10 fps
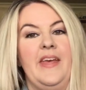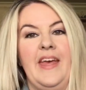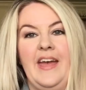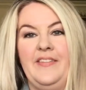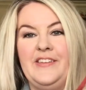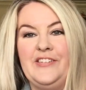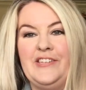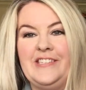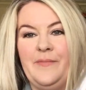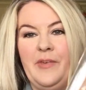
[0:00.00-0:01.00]
and then she
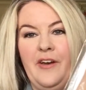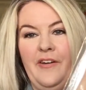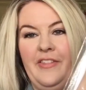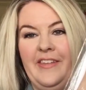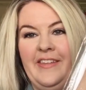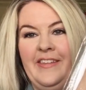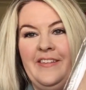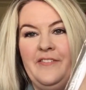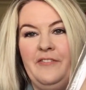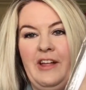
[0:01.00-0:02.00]
sent me all the
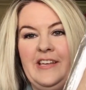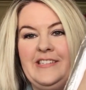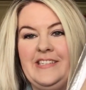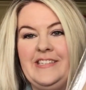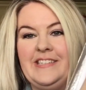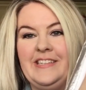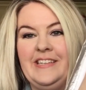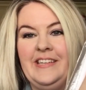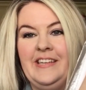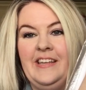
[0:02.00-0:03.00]
flosses,
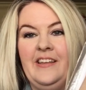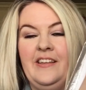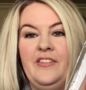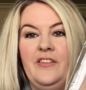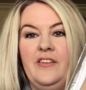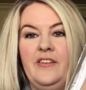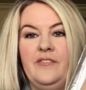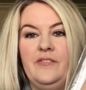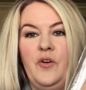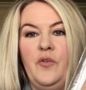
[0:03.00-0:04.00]
the
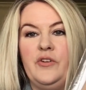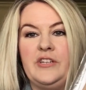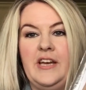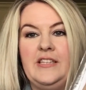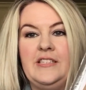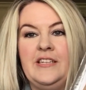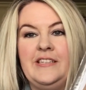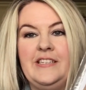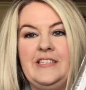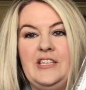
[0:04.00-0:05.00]
overdyes
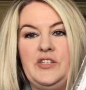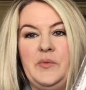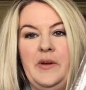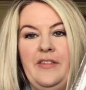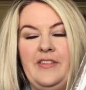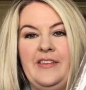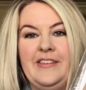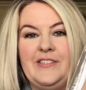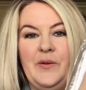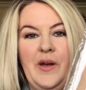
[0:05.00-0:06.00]
to stitch it with.
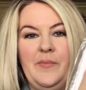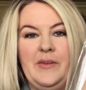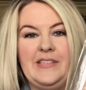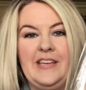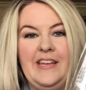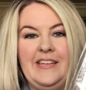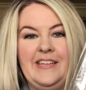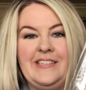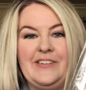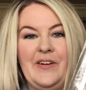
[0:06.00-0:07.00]
So I'm excited to
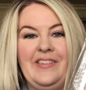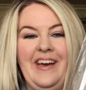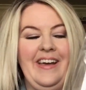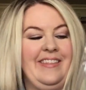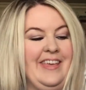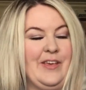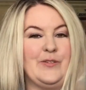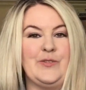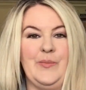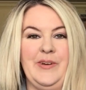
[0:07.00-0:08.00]
start that. Thank you
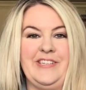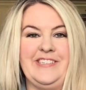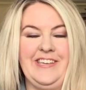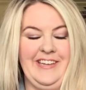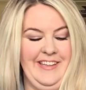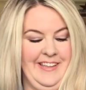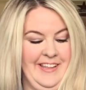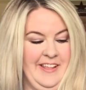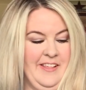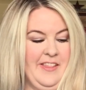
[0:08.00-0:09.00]
so much, Tina.
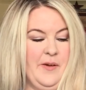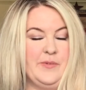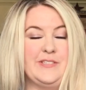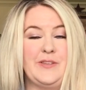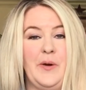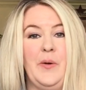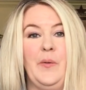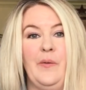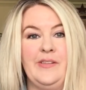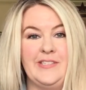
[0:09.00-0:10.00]
That was
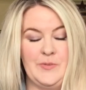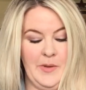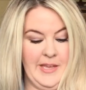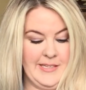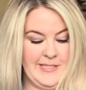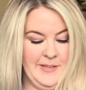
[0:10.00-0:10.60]
so sweet.